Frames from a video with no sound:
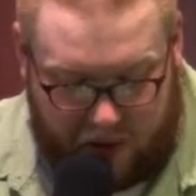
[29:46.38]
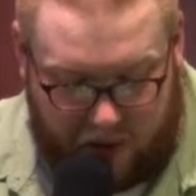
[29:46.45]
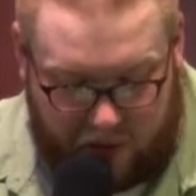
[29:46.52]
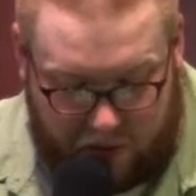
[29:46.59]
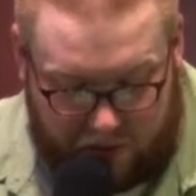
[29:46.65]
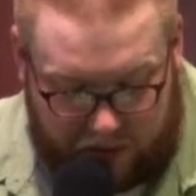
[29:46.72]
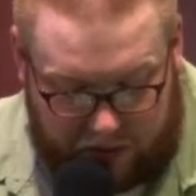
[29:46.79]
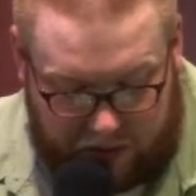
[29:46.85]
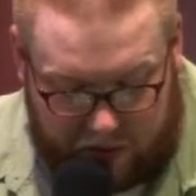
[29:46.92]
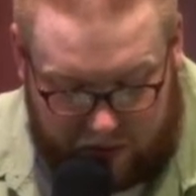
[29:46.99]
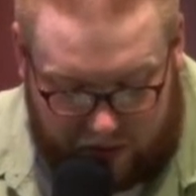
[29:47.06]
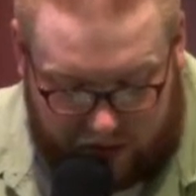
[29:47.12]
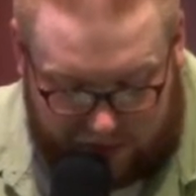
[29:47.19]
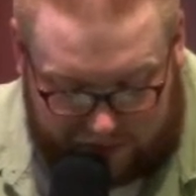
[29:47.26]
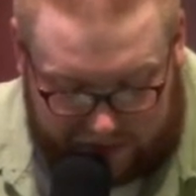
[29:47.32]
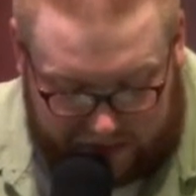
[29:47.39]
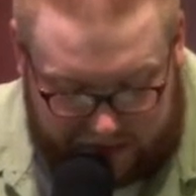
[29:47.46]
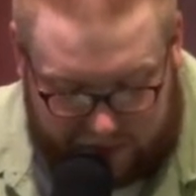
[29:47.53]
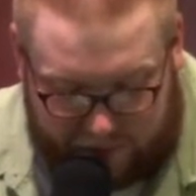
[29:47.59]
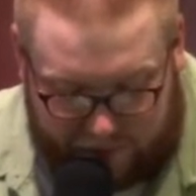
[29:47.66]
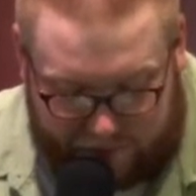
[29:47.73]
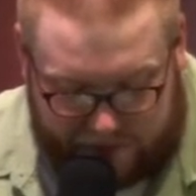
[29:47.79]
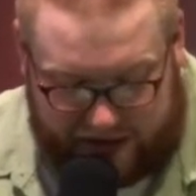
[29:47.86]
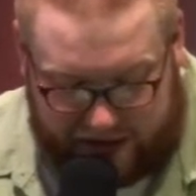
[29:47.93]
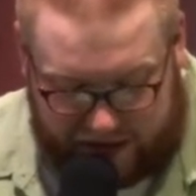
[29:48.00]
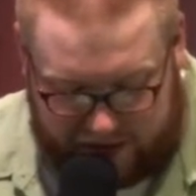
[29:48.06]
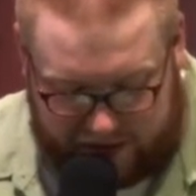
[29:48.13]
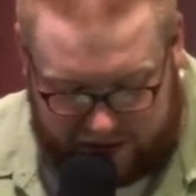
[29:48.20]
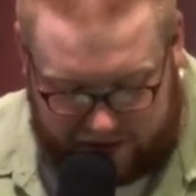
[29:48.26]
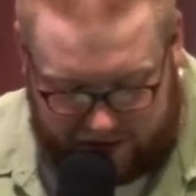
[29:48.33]
O you of little
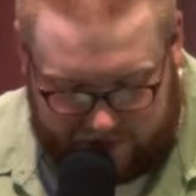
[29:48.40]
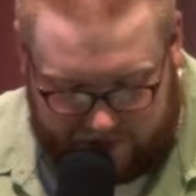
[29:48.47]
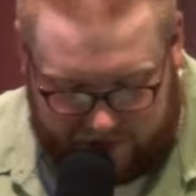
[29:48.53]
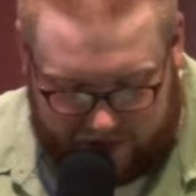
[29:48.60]
faith?